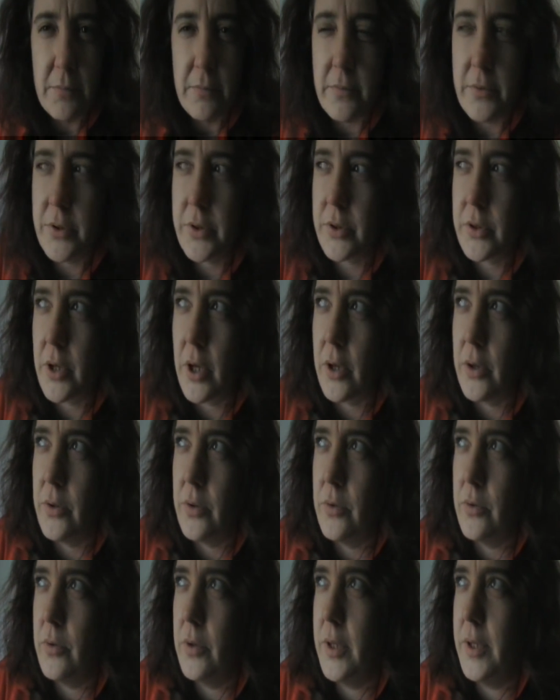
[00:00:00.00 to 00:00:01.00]

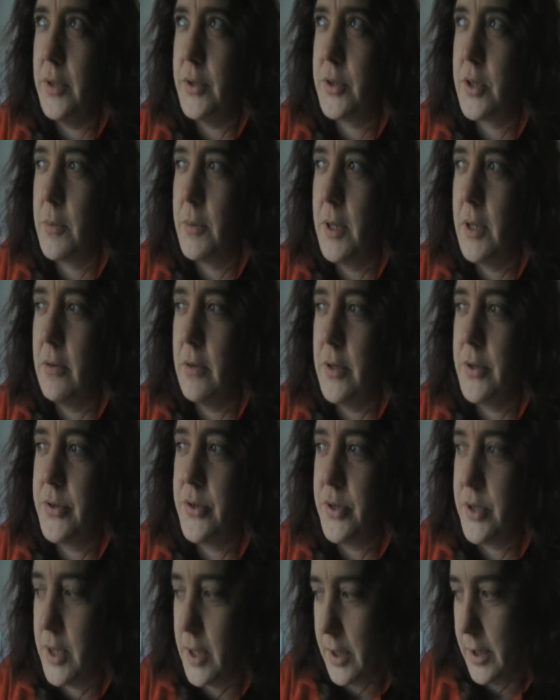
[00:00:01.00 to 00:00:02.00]
snow in some areas
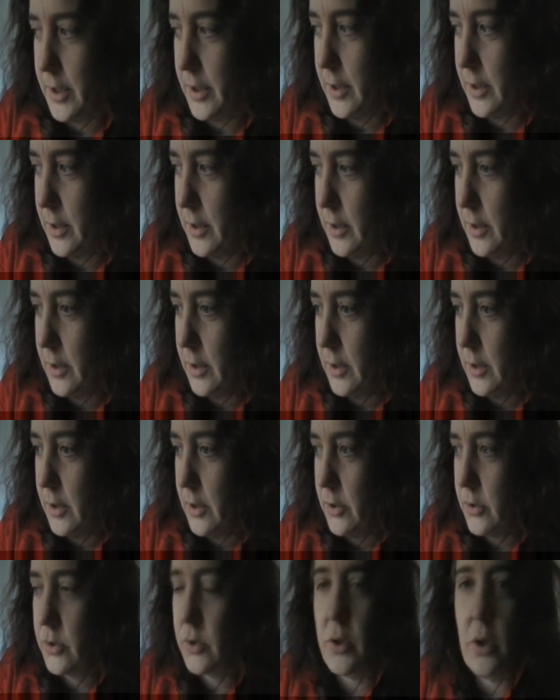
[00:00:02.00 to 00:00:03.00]
today,
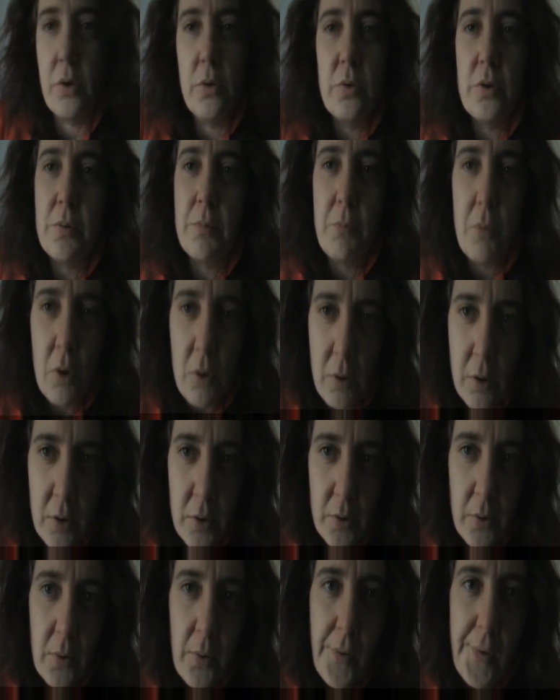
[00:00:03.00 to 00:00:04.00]
snow
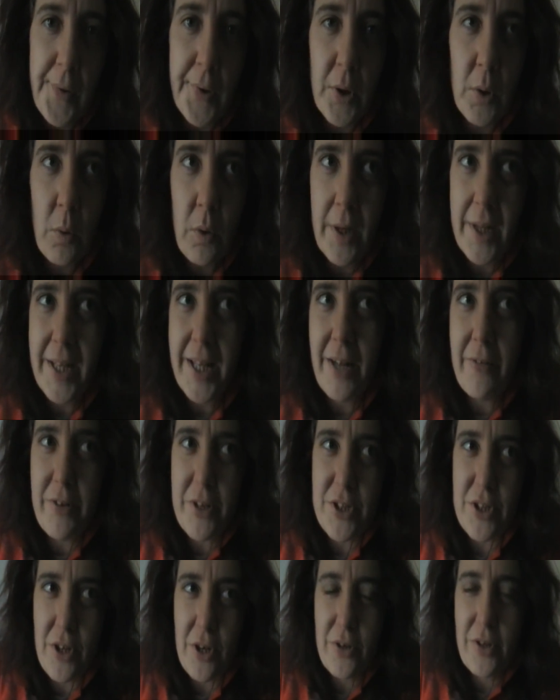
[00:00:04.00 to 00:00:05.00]
tomorrow, quite heavy
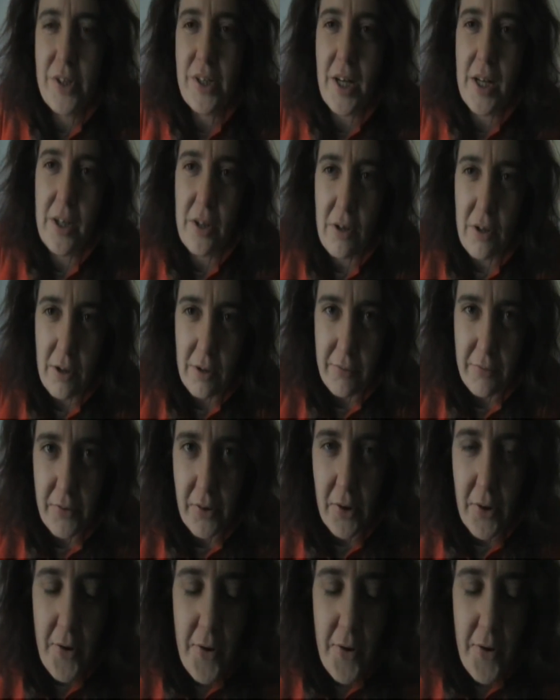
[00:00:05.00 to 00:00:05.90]
snow the day after.